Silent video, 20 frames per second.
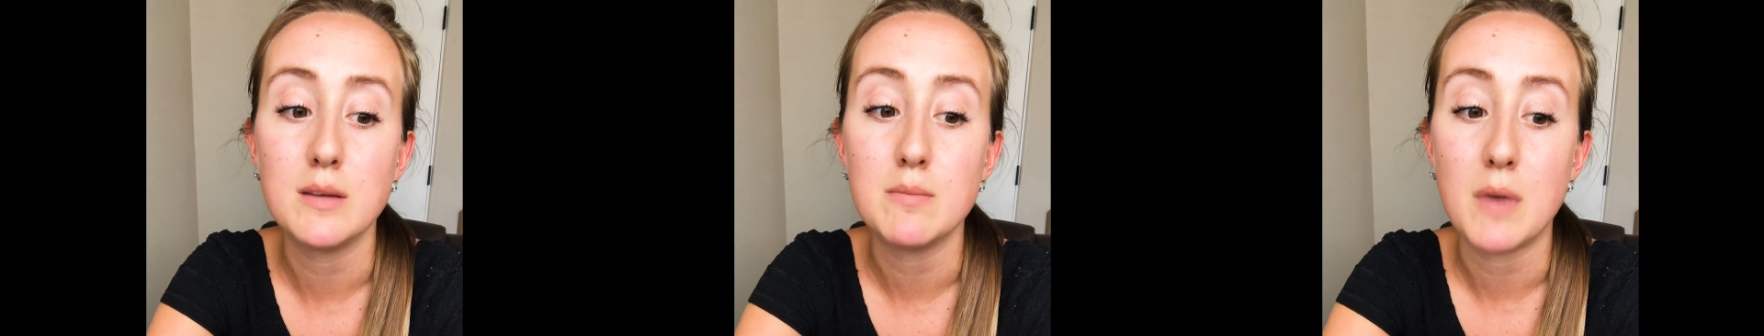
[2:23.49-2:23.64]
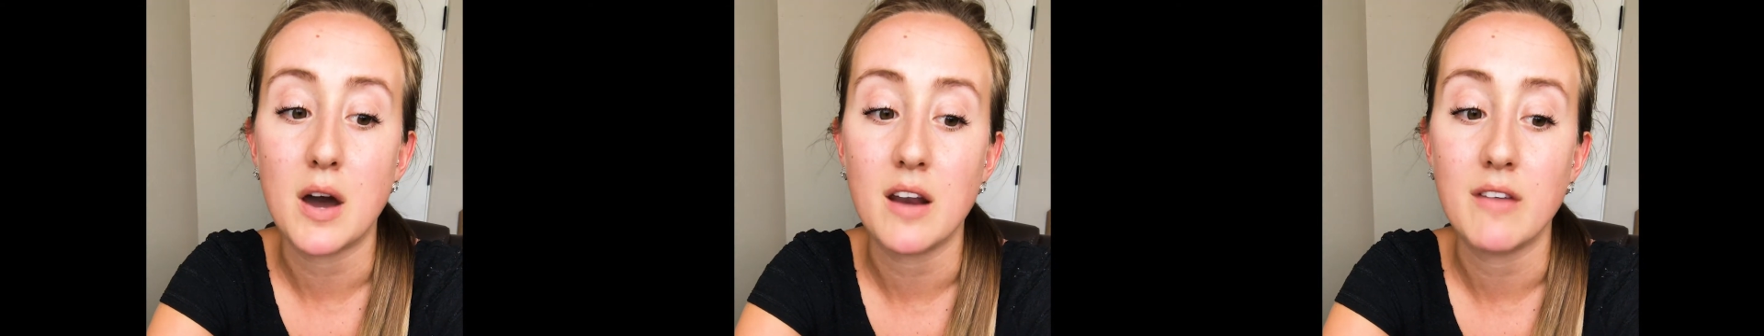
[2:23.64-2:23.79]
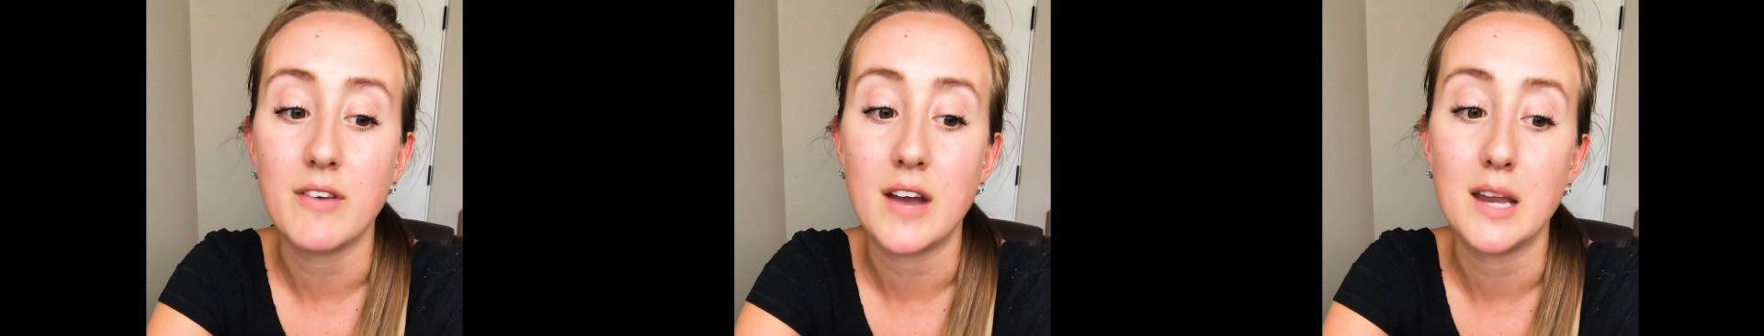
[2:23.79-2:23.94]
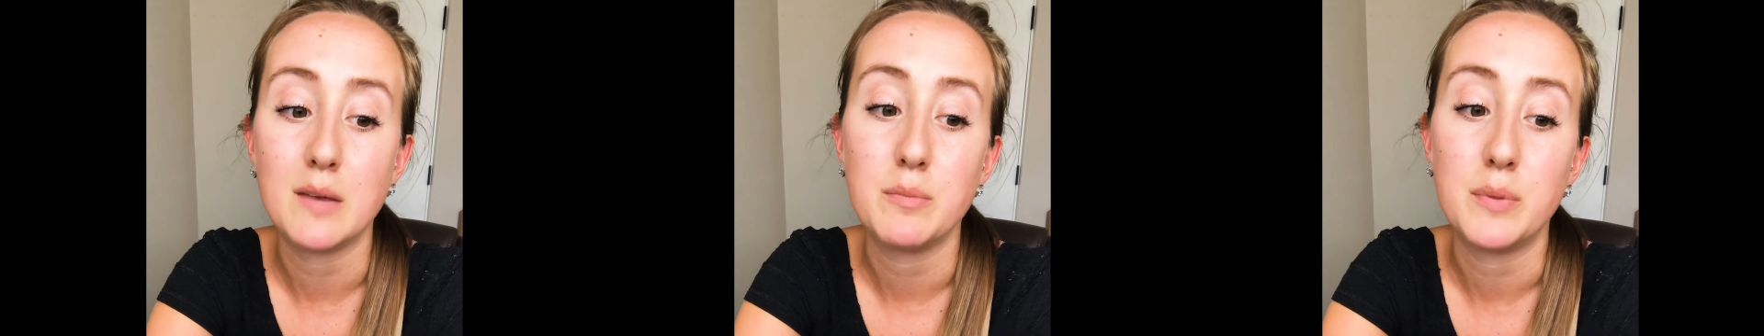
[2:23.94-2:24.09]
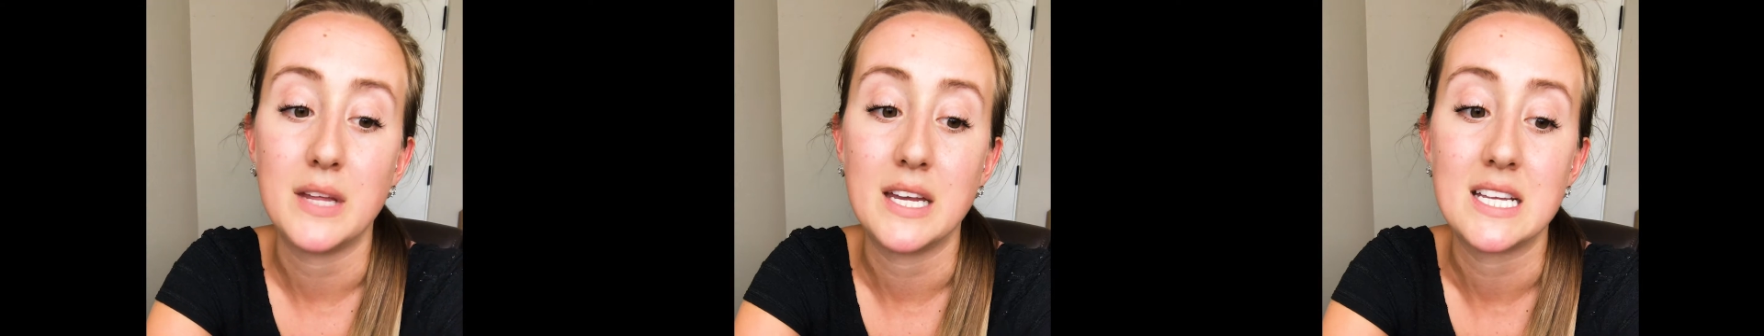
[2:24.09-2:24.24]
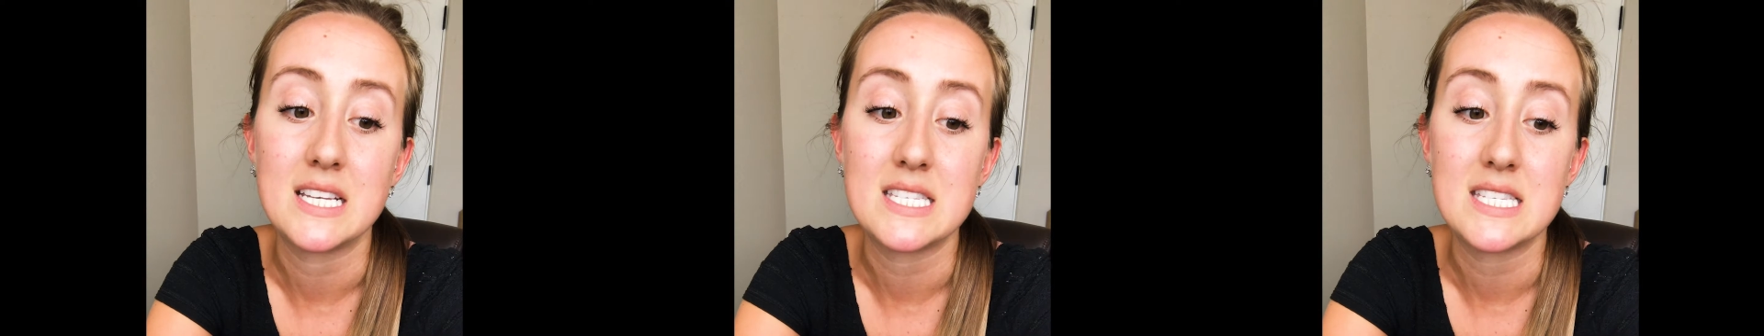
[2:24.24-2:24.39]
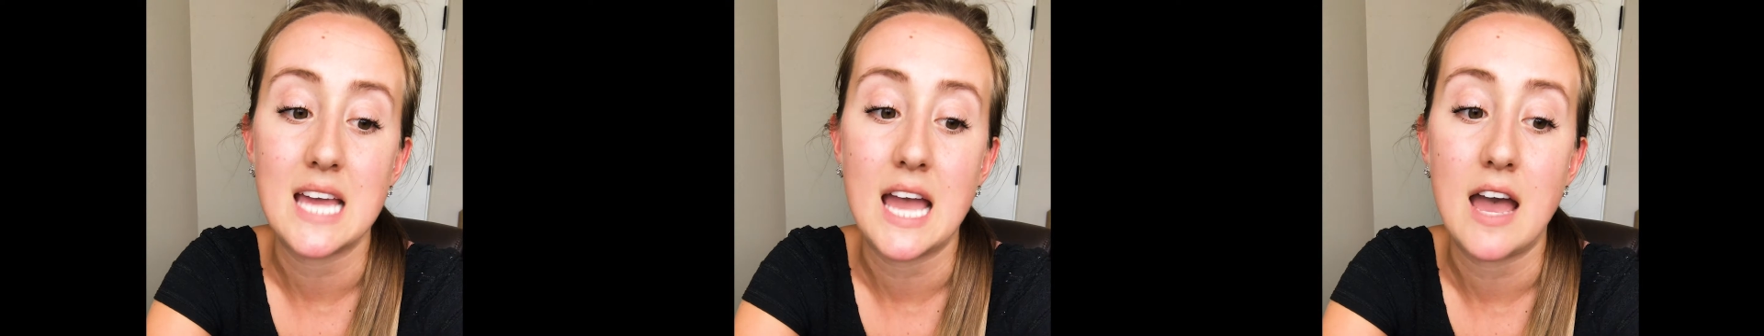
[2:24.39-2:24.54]
modified
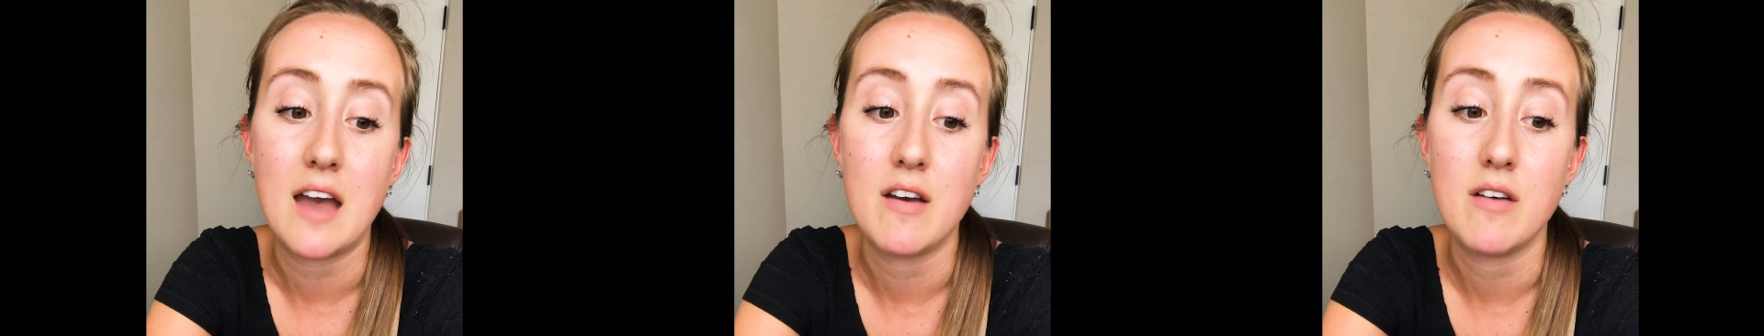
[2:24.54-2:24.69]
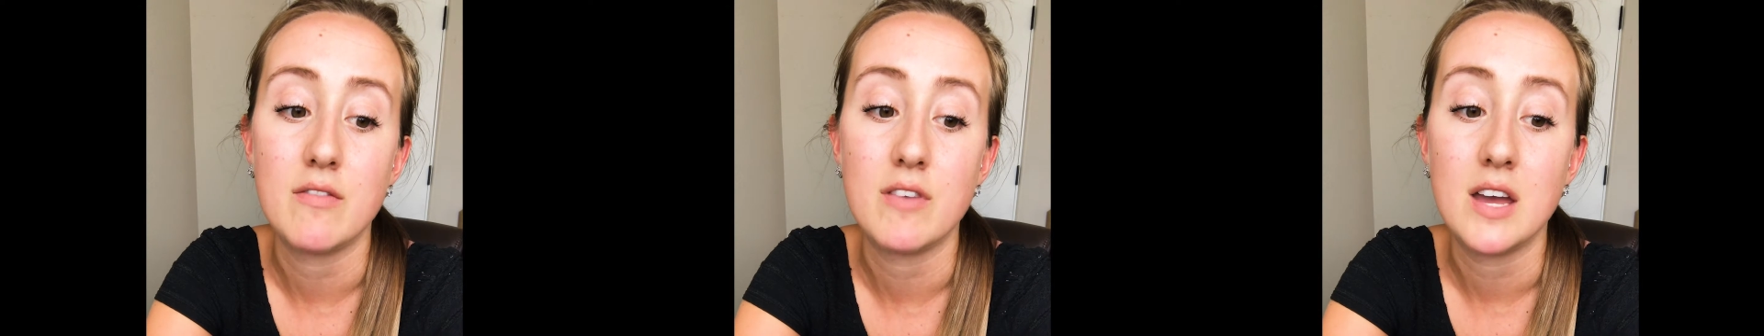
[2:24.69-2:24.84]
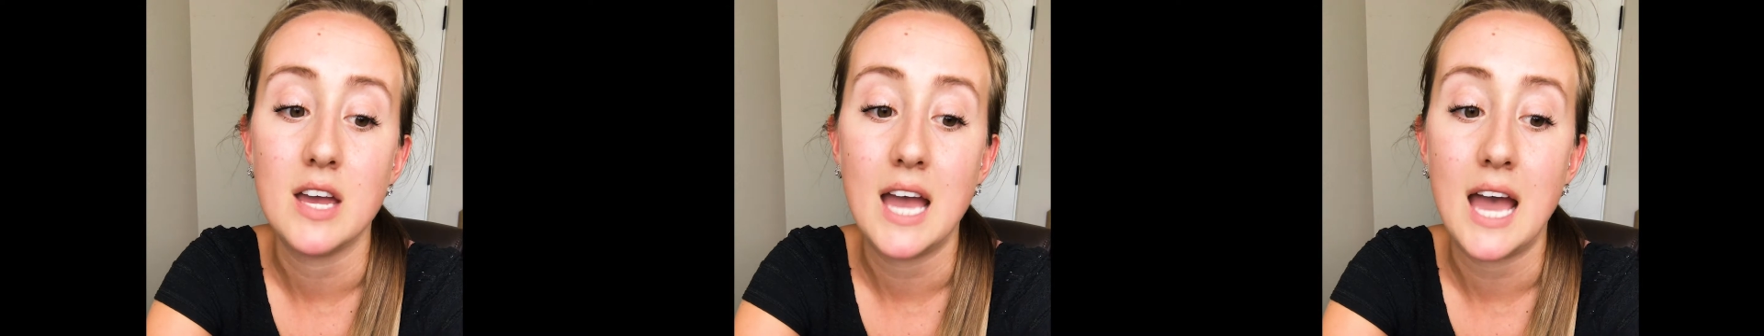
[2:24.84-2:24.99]
plants have